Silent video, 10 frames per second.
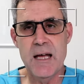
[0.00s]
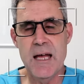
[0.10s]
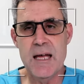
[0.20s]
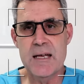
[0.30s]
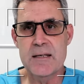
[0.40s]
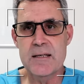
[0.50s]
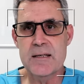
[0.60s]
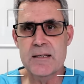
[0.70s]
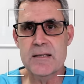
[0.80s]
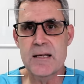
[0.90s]

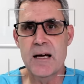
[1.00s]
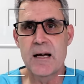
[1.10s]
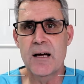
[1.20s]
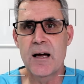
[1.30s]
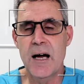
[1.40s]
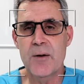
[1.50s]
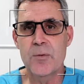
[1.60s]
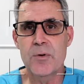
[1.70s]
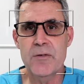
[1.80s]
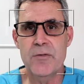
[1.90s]
and uh, I
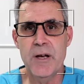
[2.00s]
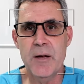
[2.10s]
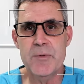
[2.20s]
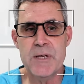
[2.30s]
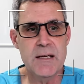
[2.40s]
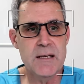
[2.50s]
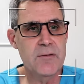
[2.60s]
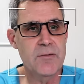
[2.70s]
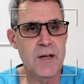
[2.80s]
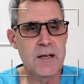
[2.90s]
will give you an update
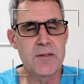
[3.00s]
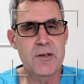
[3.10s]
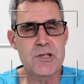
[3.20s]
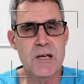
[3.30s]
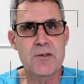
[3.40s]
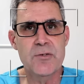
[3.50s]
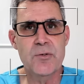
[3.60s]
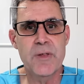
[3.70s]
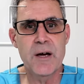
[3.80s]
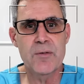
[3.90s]
if anything changes
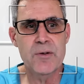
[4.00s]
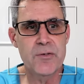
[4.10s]
with that one.